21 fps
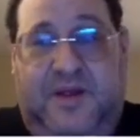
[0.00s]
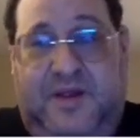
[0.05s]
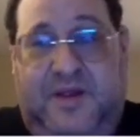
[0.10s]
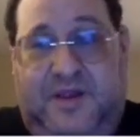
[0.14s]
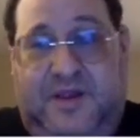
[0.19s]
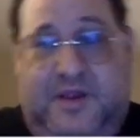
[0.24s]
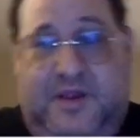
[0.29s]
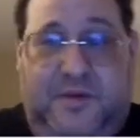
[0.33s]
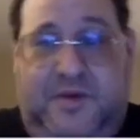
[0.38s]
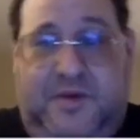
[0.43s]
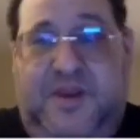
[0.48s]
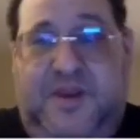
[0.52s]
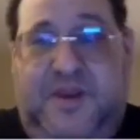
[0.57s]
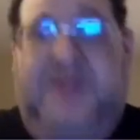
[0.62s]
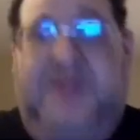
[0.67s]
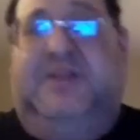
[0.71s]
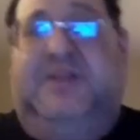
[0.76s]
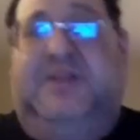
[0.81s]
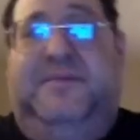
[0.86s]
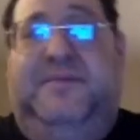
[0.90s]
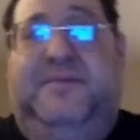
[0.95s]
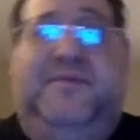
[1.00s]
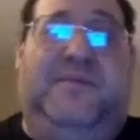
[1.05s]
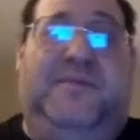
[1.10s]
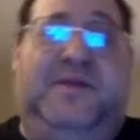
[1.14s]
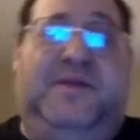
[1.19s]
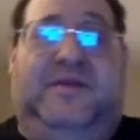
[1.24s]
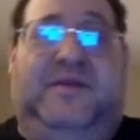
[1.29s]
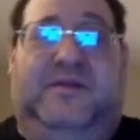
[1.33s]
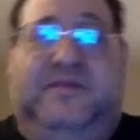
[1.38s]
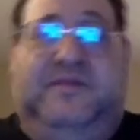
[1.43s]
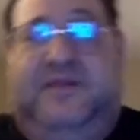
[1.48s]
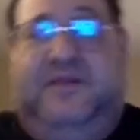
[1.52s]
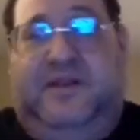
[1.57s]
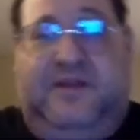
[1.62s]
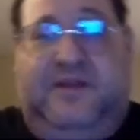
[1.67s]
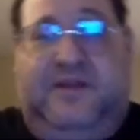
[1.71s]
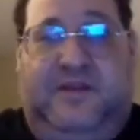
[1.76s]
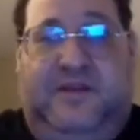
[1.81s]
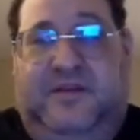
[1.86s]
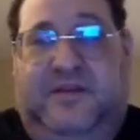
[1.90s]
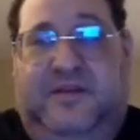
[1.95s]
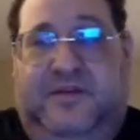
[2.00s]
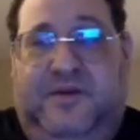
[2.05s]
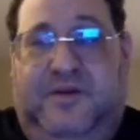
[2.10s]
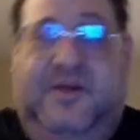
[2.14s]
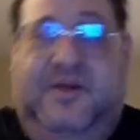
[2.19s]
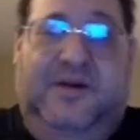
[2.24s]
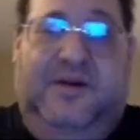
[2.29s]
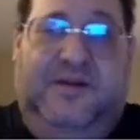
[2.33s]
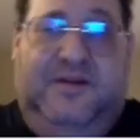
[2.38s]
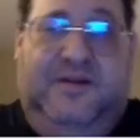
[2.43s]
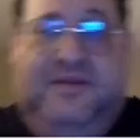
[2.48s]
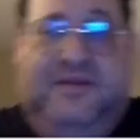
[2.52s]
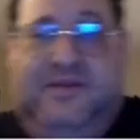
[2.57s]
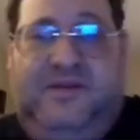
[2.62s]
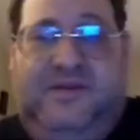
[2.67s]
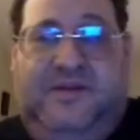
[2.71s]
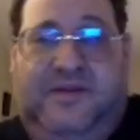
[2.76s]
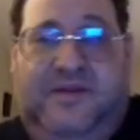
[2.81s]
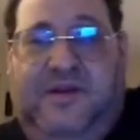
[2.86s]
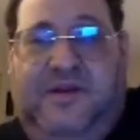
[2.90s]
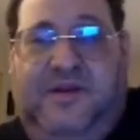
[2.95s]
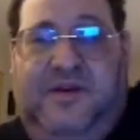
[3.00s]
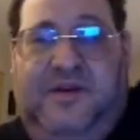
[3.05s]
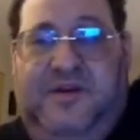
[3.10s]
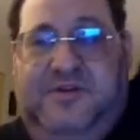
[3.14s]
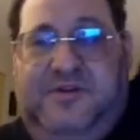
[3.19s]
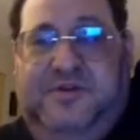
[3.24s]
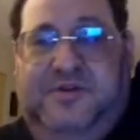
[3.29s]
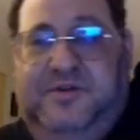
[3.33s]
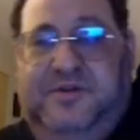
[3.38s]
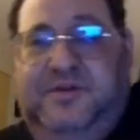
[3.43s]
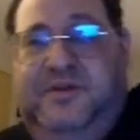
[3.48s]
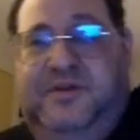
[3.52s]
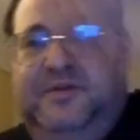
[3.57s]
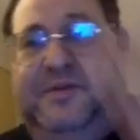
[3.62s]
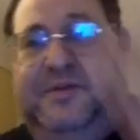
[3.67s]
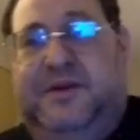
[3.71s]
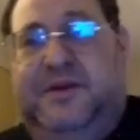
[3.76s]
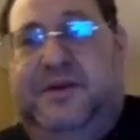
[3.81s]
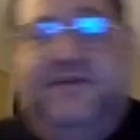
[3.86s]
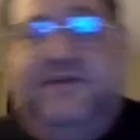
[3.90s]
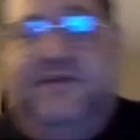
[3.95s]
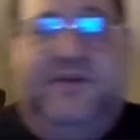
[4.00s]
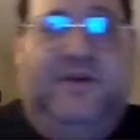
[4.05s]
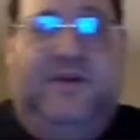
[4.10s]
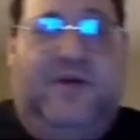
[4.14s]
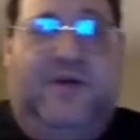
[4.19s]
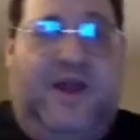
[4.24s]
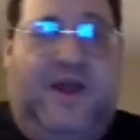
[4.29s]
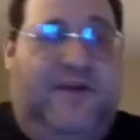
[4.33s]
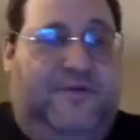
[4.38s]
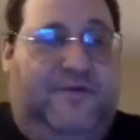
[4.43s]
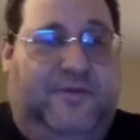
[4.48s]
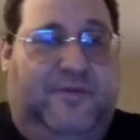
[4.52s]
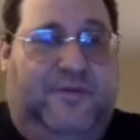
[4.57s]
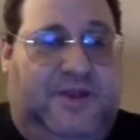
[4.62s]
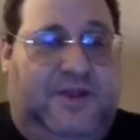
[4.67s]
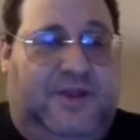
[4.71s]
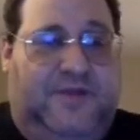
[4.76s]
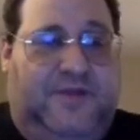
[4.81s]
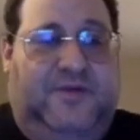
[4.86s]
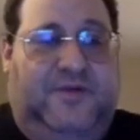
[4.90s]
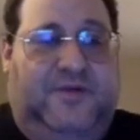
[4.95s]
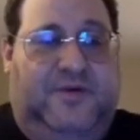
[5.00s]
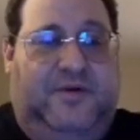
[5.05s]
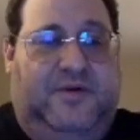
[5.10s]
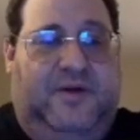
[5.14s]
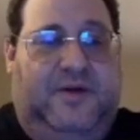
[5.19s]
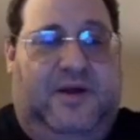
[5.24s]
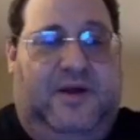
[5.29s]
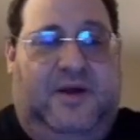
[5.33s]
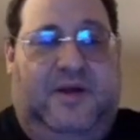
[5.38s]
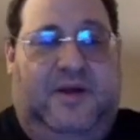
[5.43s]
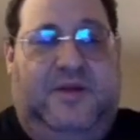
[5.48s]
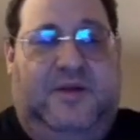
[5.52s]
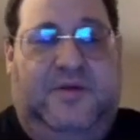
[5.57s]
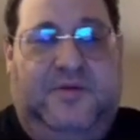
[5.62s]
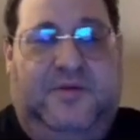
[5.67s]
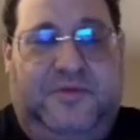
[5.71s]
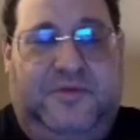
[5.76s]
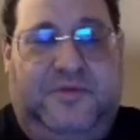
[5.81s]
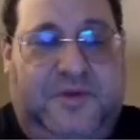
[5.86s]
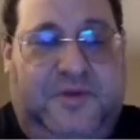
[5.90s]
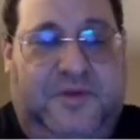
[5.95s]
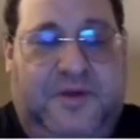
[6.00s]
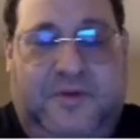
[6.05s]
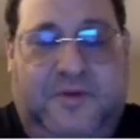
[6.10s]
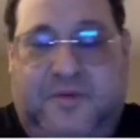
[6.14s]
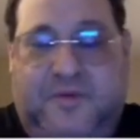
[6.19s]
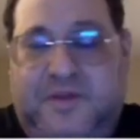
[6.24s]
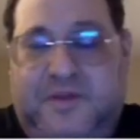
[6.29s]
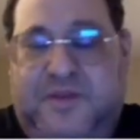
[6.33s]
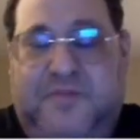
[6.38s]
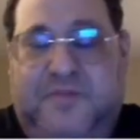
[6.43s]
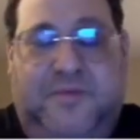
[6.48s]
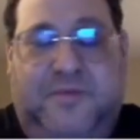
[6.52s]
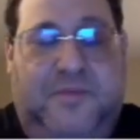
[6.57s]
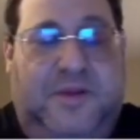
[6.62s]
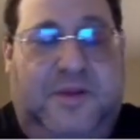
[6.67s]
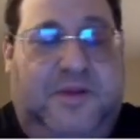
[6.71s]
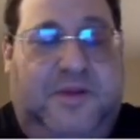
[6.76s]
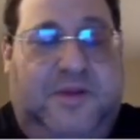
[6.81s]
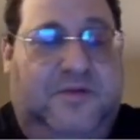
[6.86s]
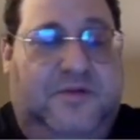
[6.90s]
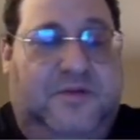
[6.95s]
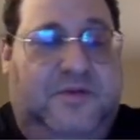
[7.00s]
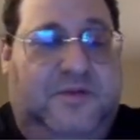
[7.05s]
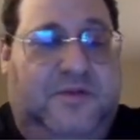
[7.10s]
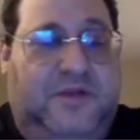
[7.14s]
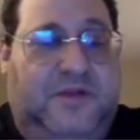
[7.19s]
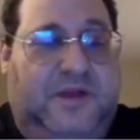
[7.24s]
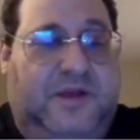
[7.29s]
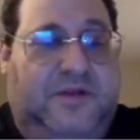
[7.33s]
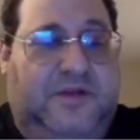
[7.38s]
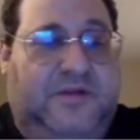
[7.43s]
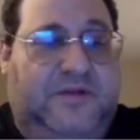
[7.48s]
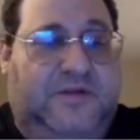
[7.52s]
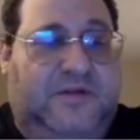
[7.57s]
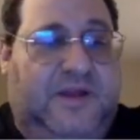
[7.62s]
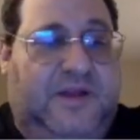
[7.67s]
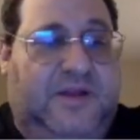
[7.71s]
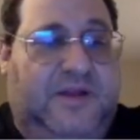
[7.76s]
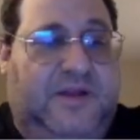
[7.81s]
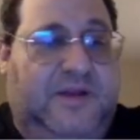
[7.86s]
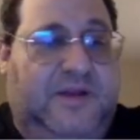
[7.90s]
you will see it in Prometheus. And that can send you alerts, show it on the big TV you have, whatever you're doing with Prometheus on the other side.